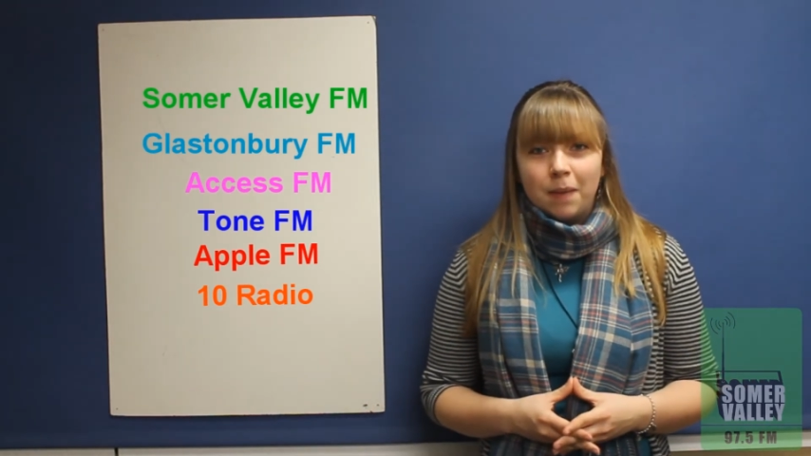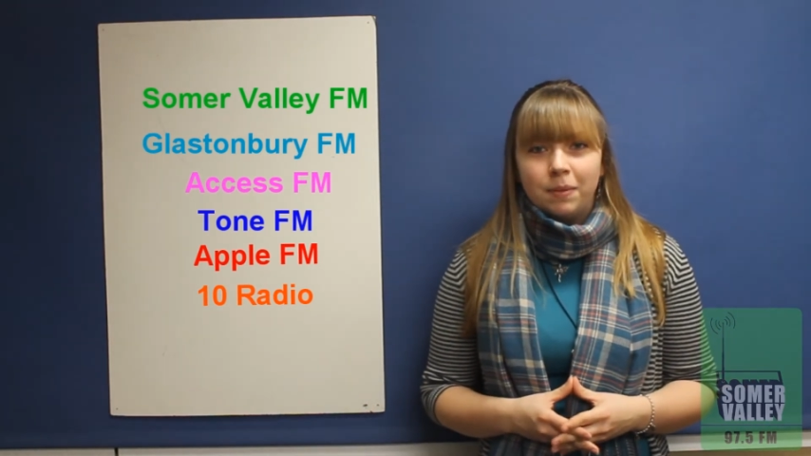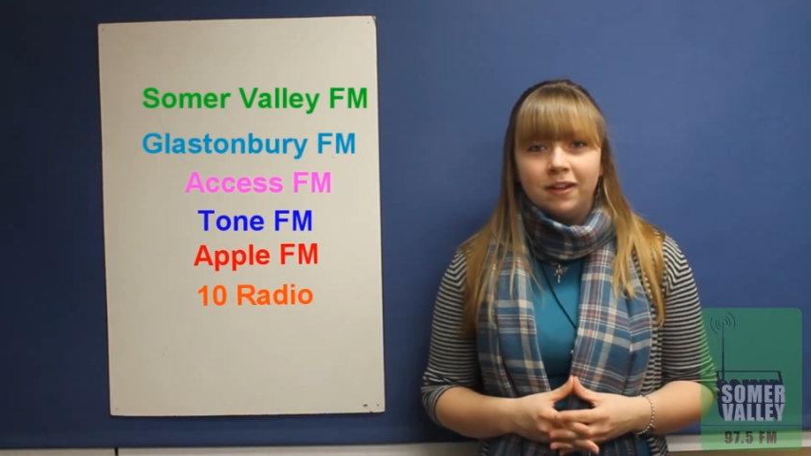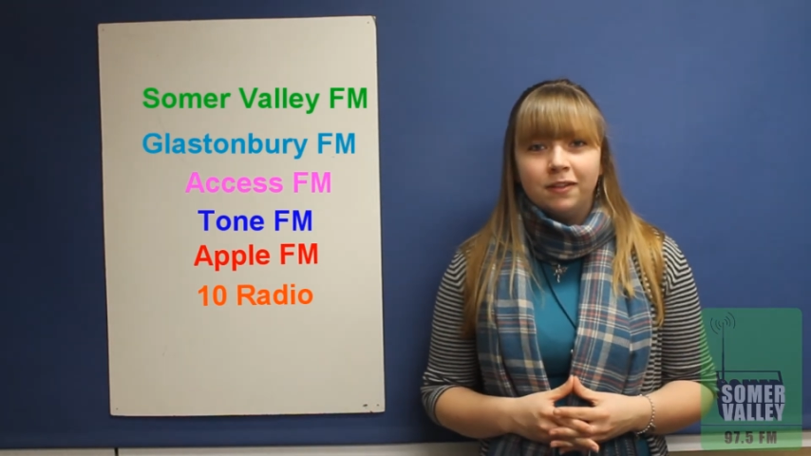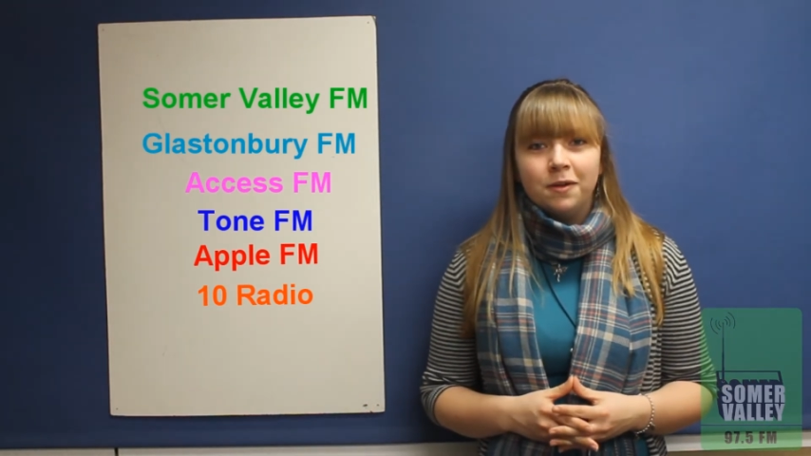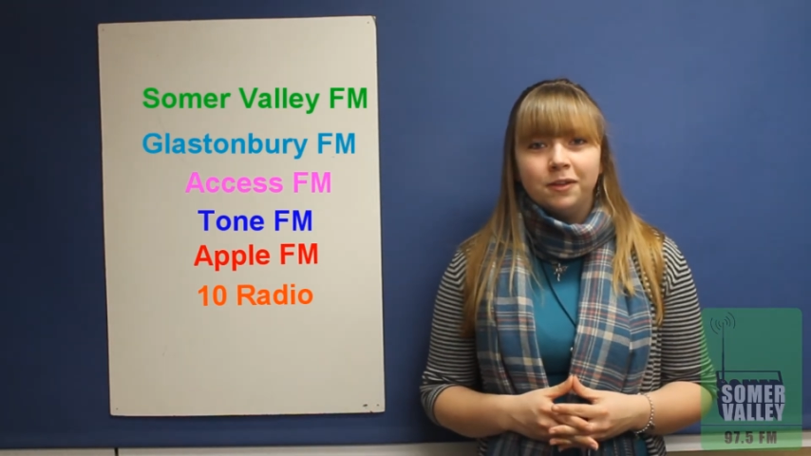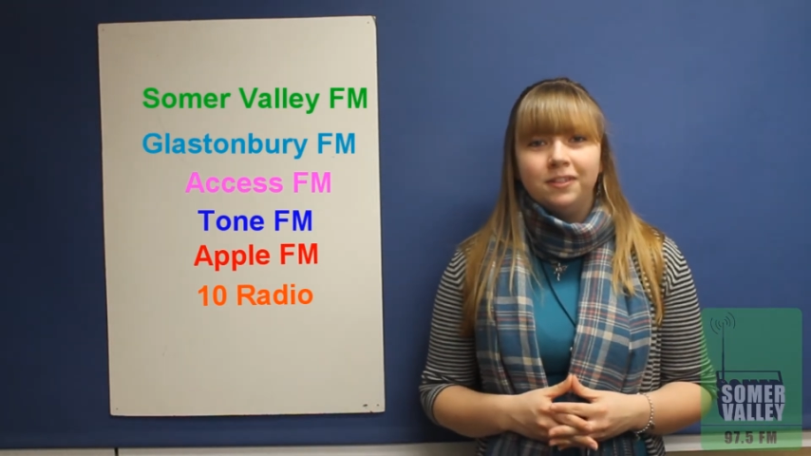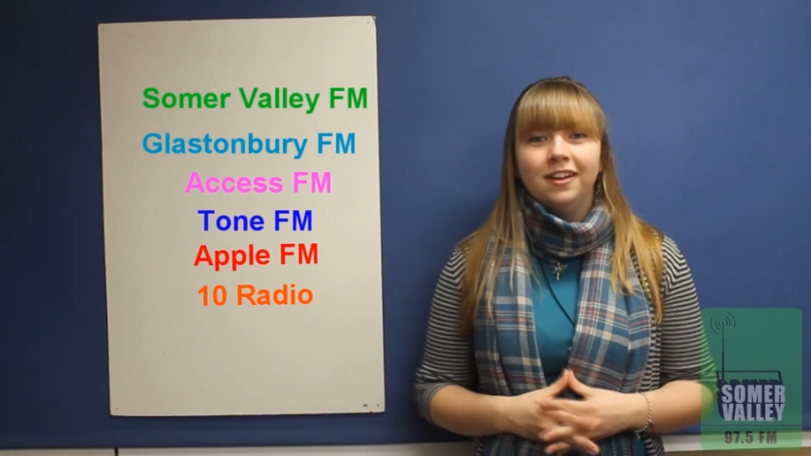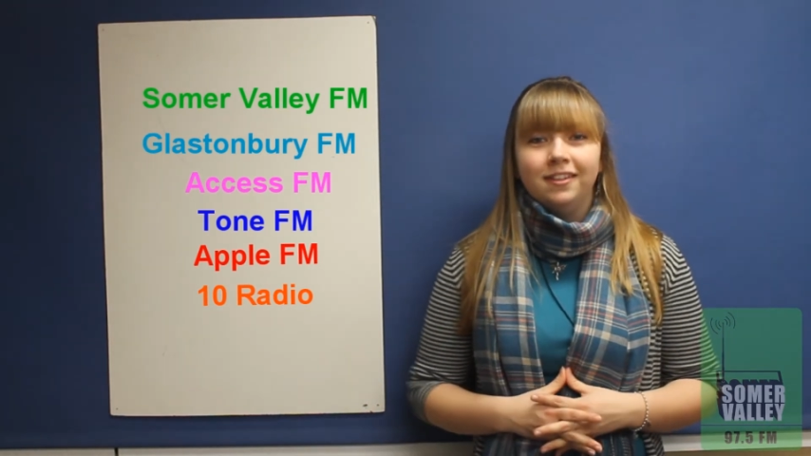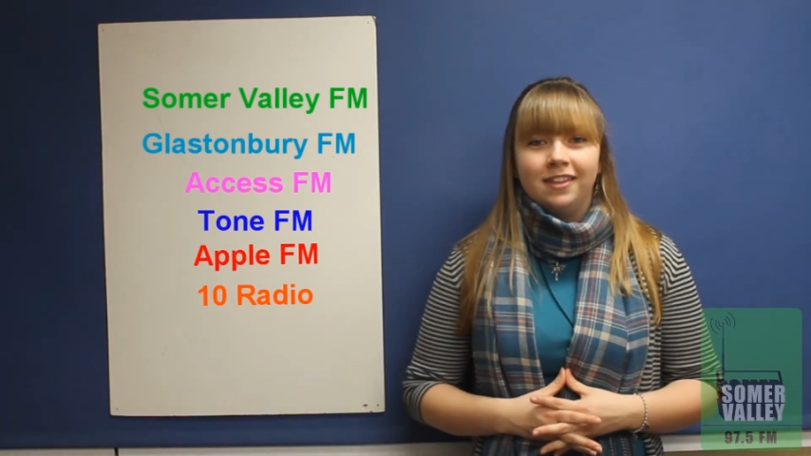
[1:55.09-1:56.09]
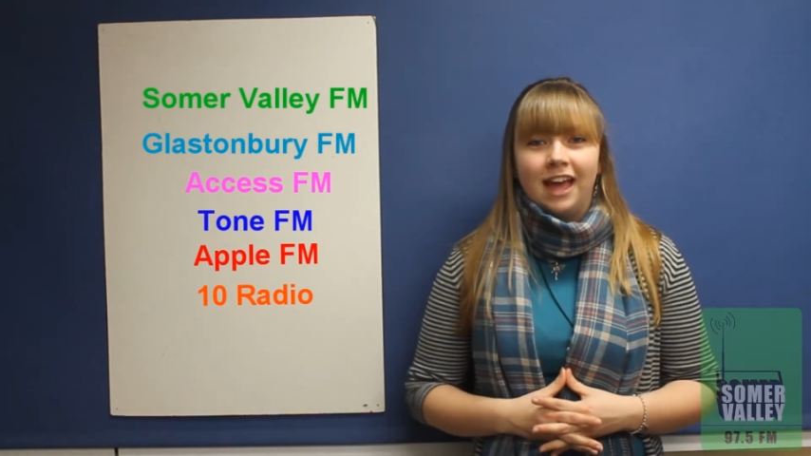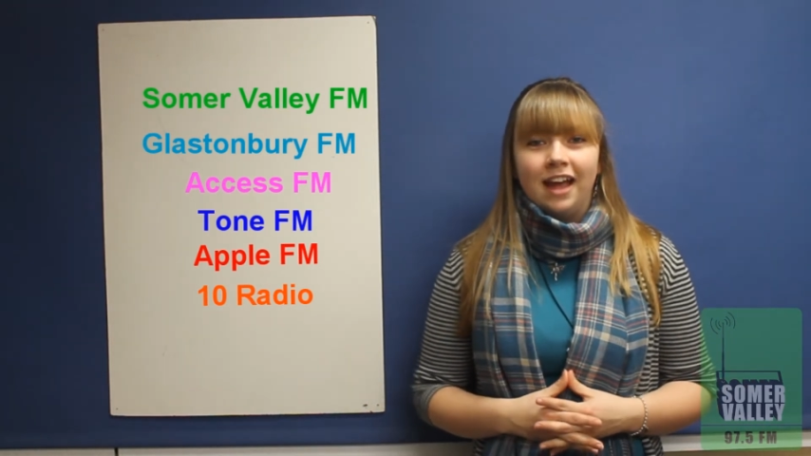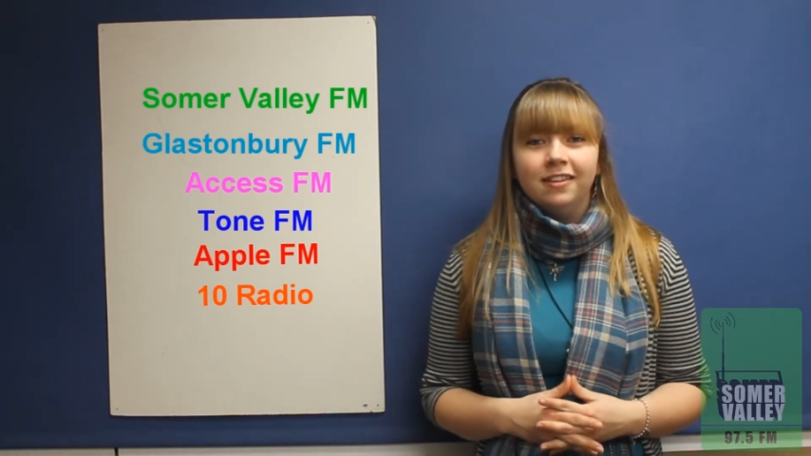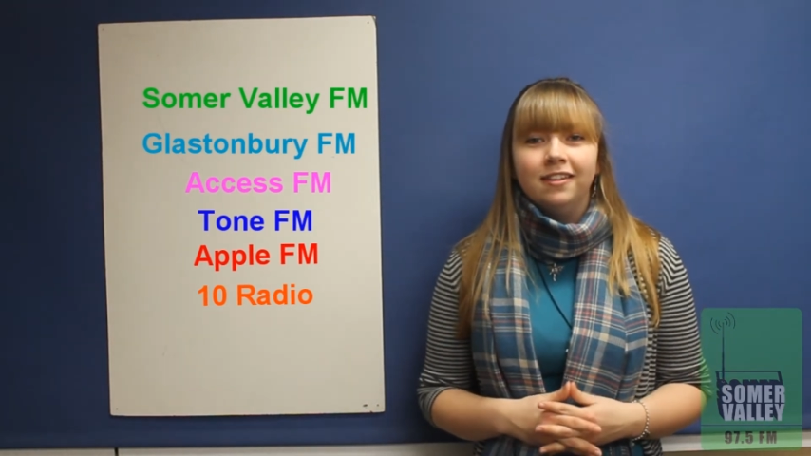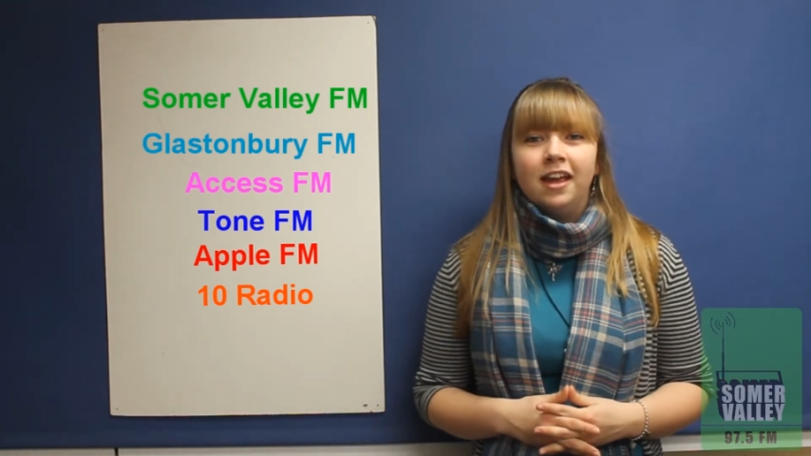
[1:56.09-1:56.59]
but it's not just
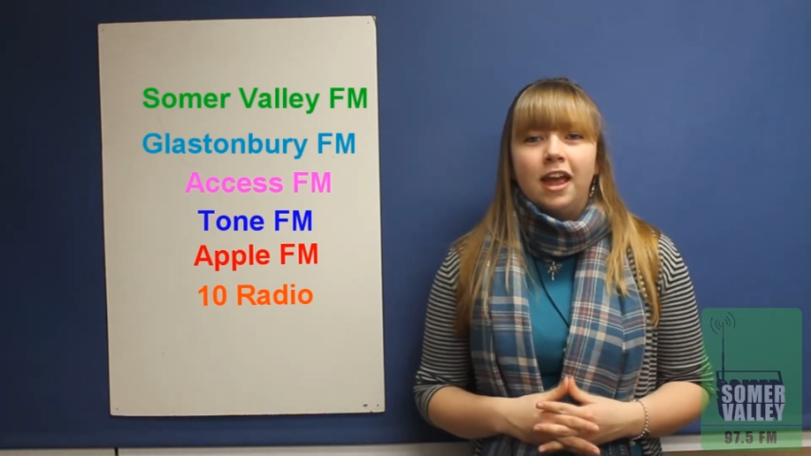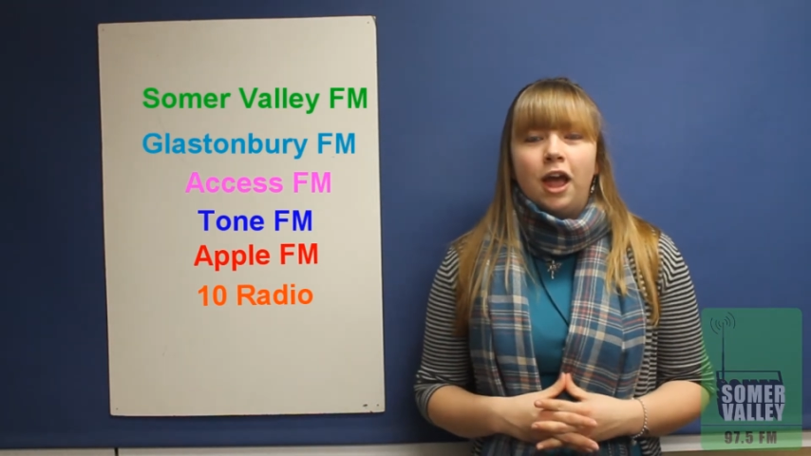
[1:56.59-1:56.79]
that.